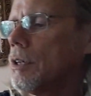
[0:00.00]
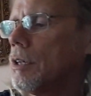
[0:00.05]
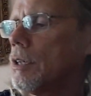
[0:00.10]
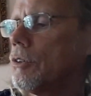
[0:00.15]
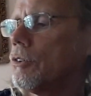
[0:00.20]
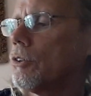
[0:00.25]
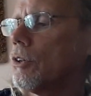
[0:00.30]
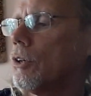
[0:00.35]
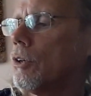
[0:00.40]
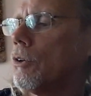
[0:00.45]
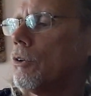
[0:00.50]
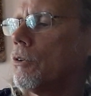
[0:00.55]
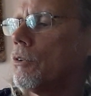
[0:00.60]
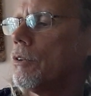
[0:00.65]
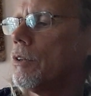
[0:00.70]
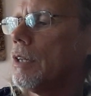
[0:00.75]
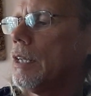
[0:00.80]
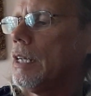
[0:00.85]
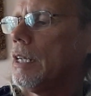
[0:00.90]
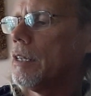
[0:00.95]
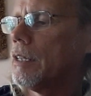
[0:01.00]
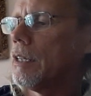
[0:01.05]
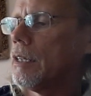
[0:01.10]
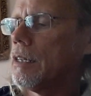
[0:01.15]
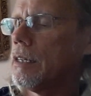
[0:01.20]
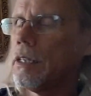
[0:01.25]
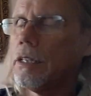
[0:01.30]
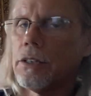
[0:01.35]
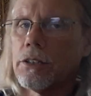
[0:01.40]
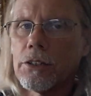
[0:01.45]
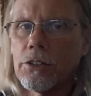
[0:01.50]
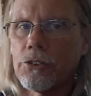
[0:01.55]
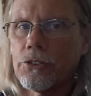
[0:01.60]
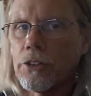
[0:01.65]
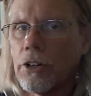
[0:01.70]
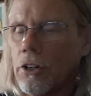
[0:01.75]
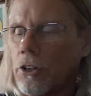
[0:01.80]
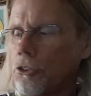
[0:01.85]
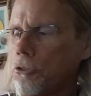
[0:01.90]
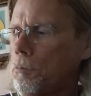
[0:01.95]
So the
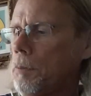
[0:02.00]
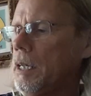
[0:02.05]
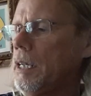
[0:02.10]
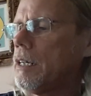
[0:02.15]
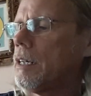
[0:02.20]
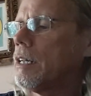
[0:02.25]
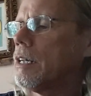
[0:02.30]
stall speed